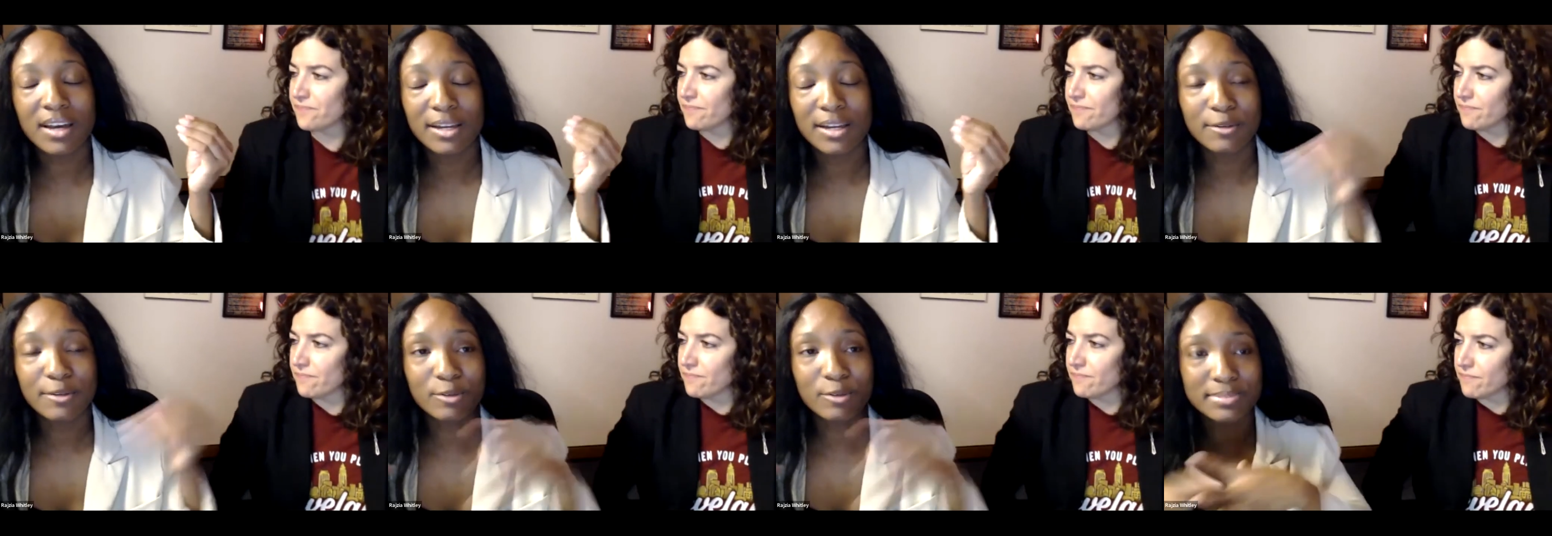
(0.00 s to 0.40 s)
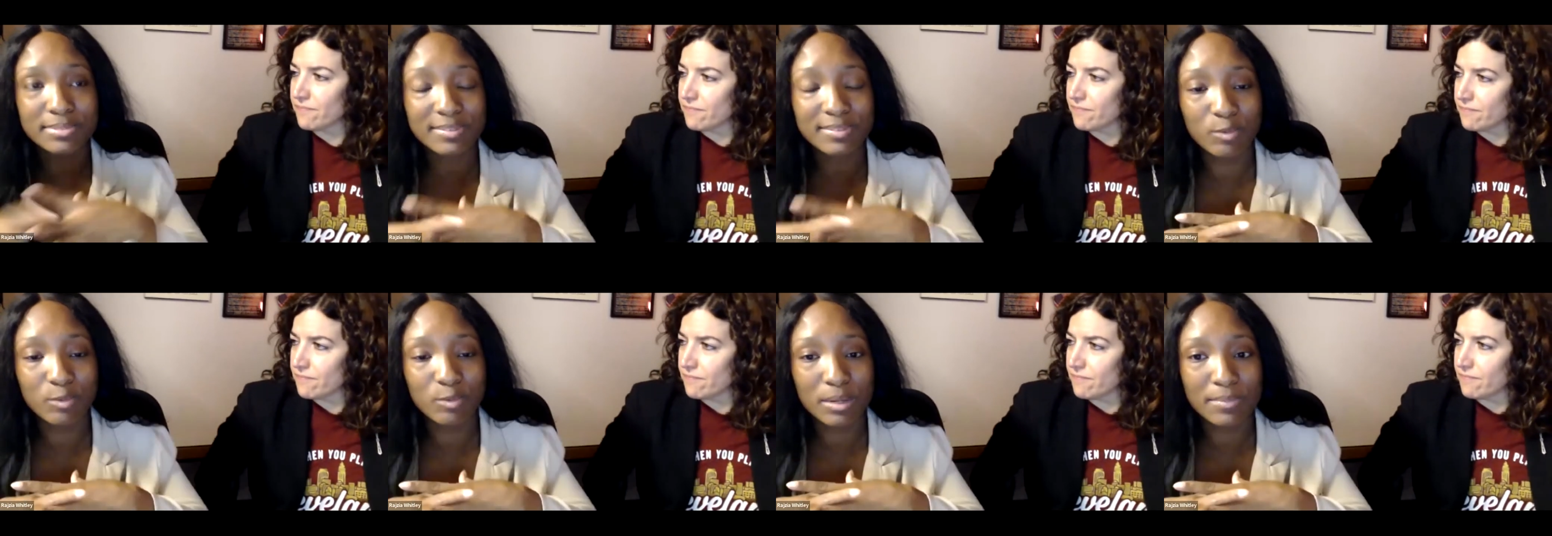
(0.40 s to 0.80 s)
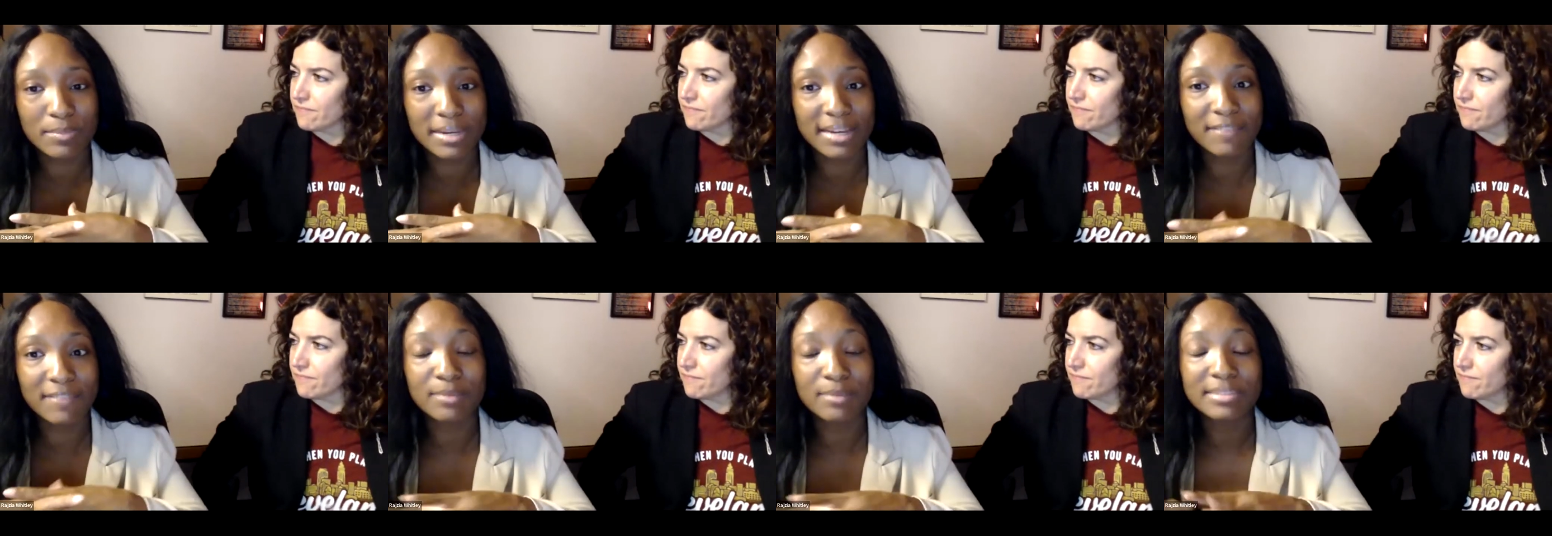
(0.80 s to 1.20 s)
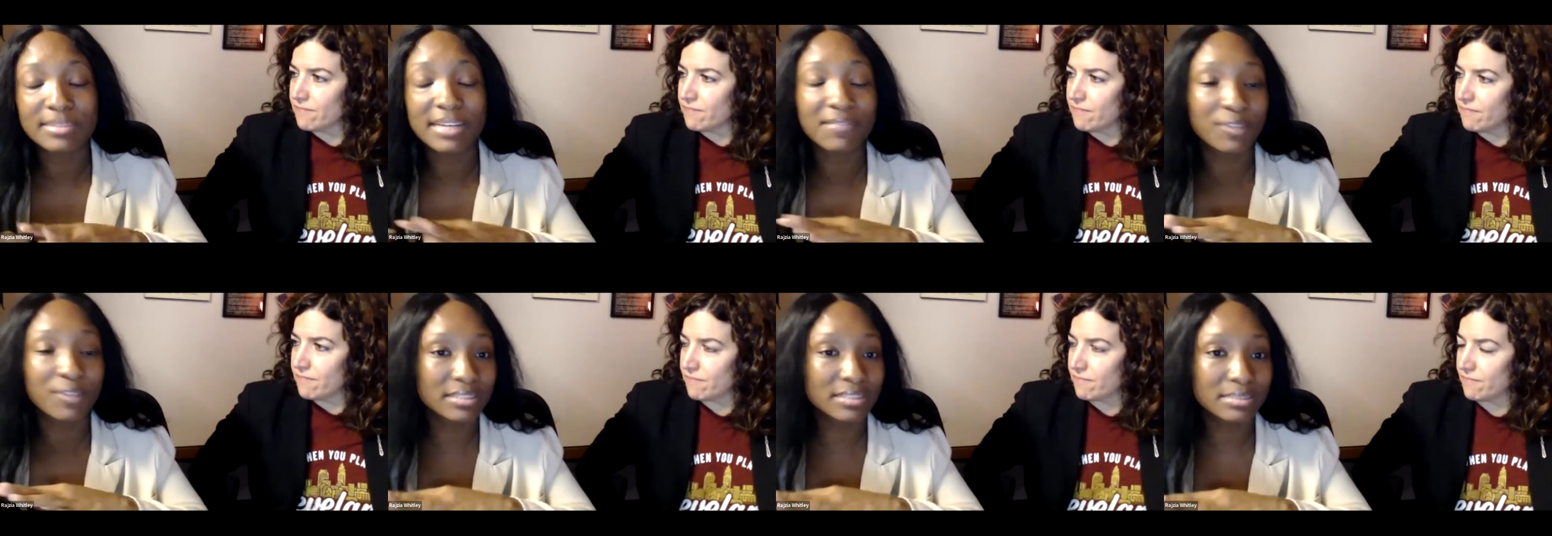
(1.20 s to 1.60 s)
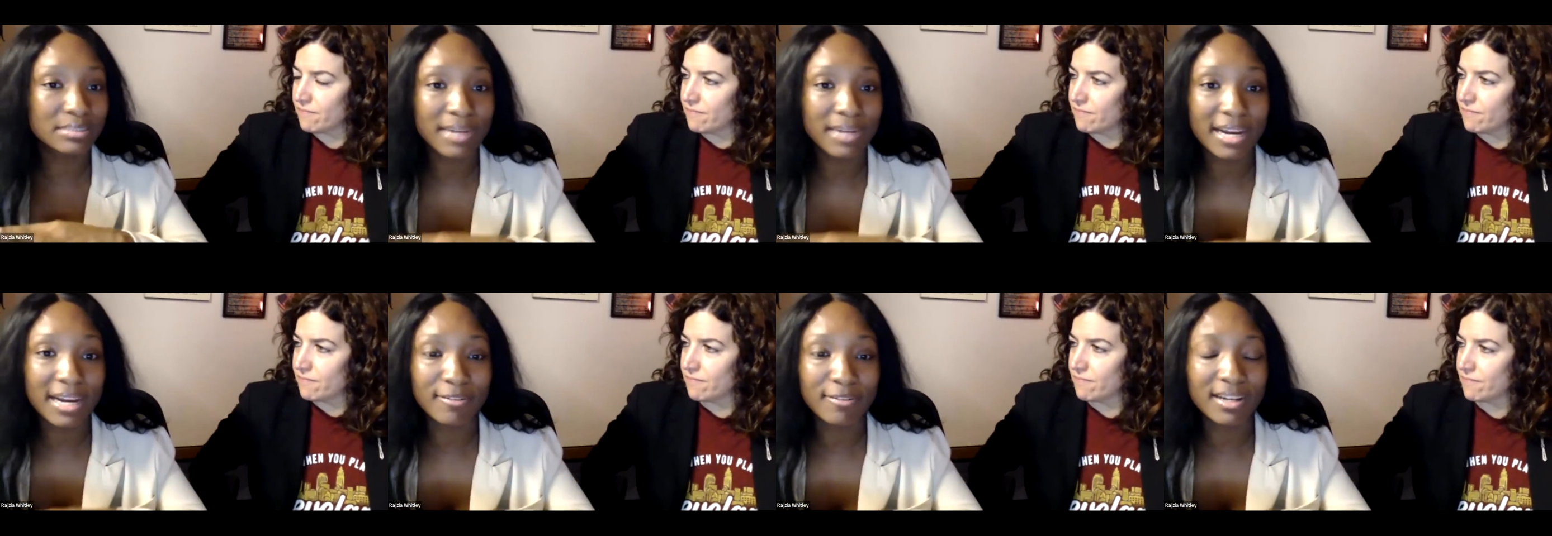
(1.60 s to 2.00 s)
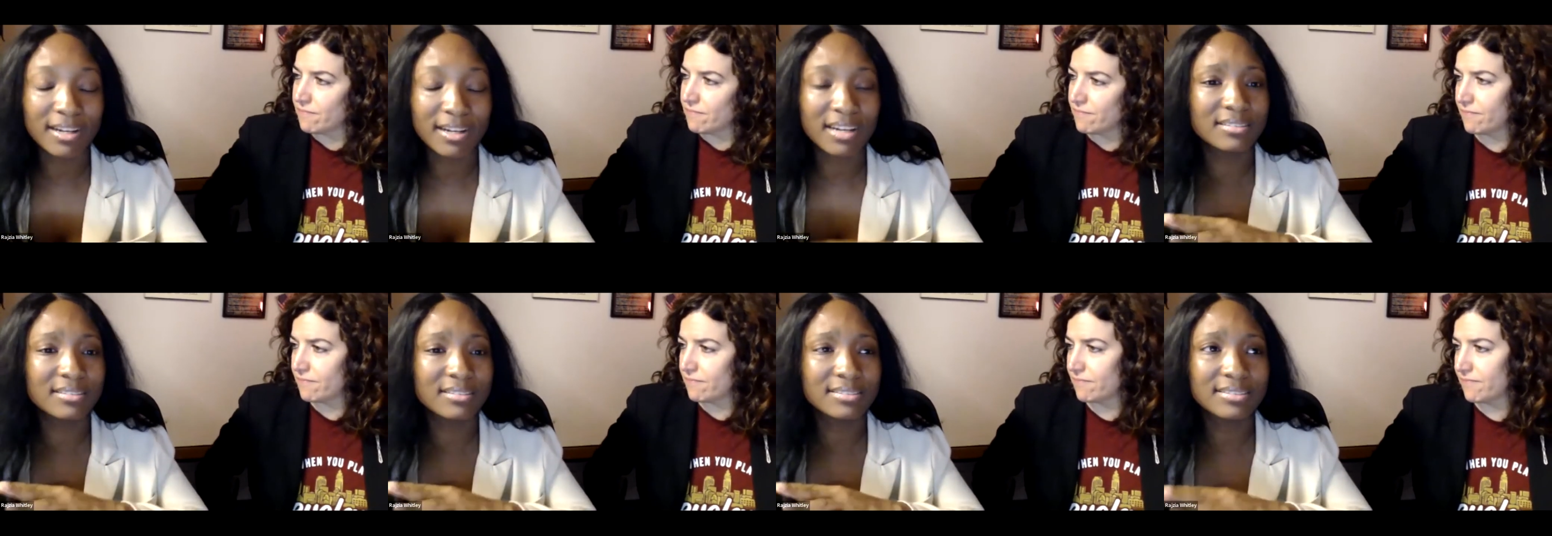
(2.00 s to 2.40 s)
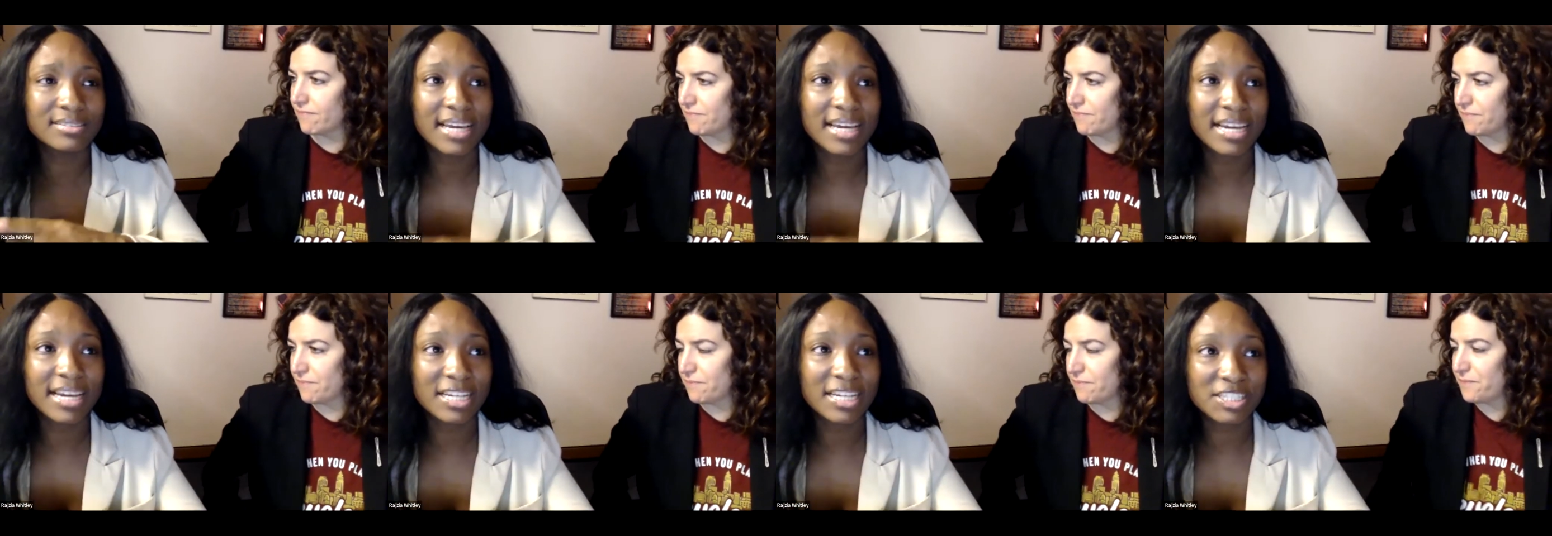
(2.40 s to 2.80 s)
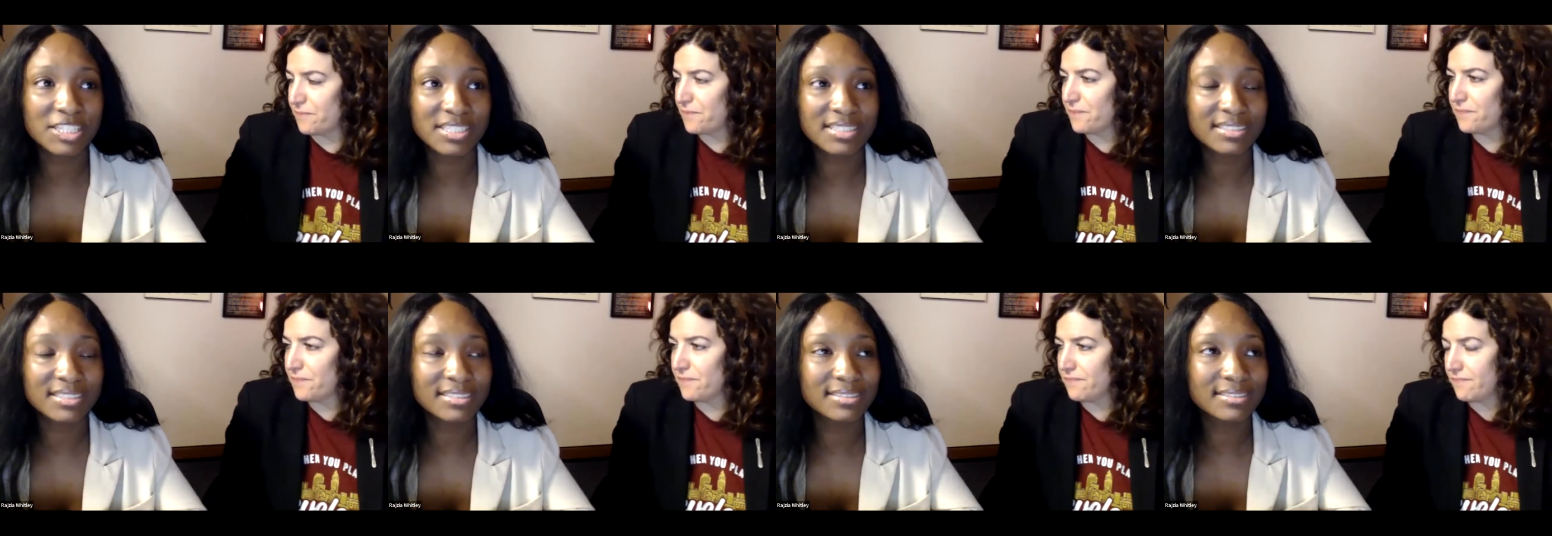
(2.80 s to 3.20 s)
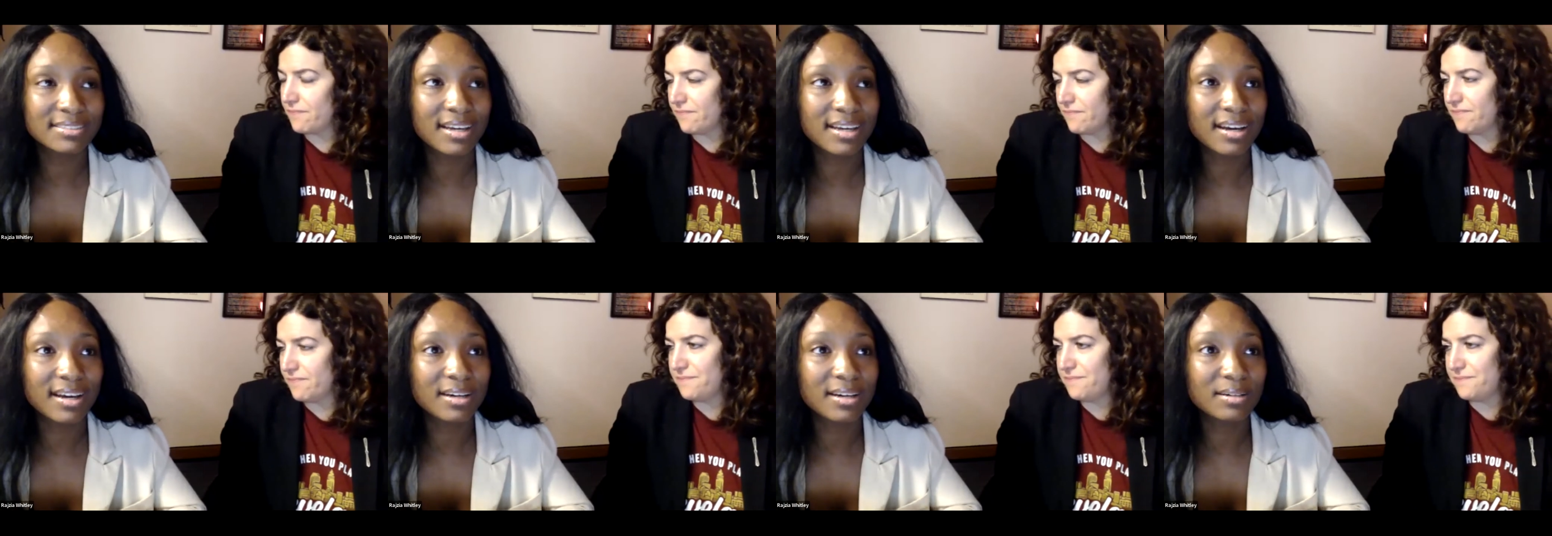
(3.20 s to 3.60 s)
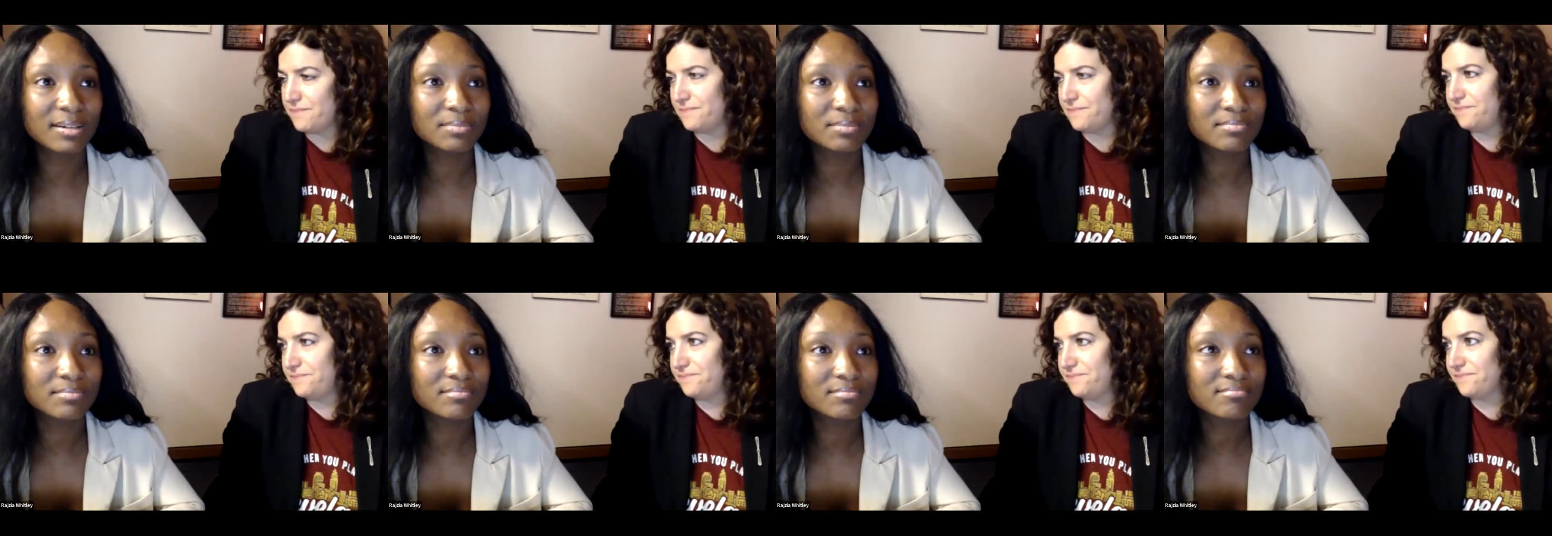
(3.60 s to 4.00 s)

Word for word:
Speaker 1: groups of women from diverse backgrounds, ages, um,